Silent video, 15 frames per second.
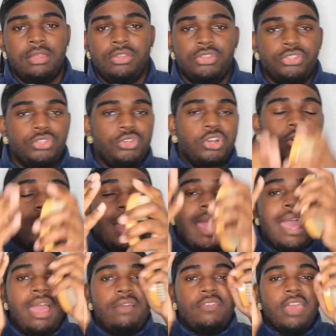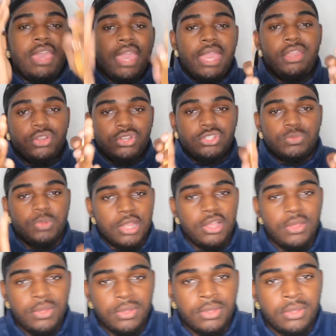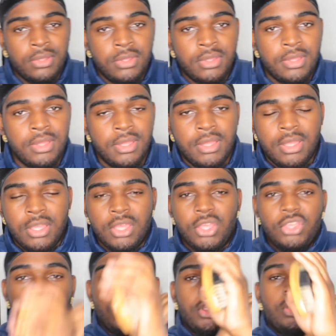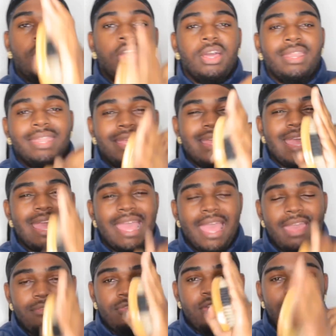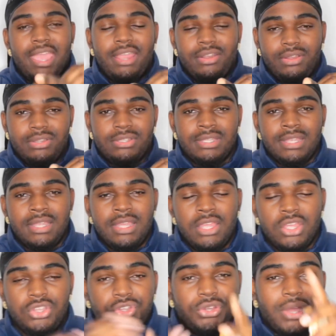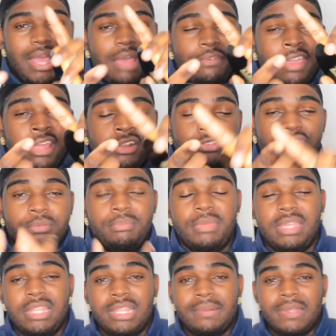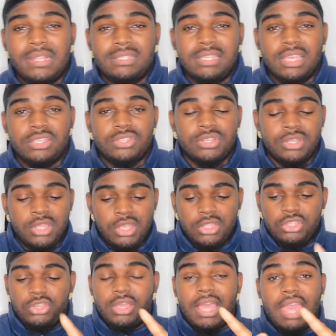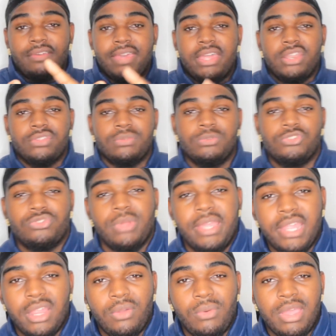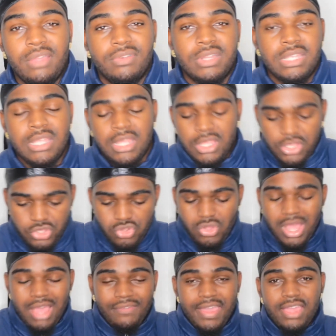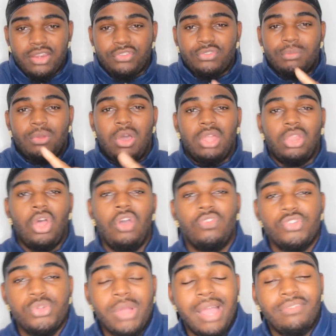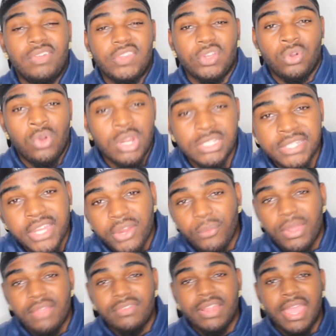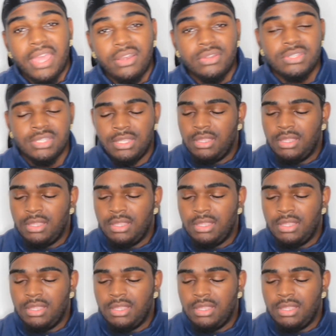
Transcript: You're gonna have haters, bro. You're gonna have haters. You're gonna have haters from medium hair texture. You're gonna have haters from straight hair waver. You're gonna have haters from all over. You're gonna have other coarse hair waver haters.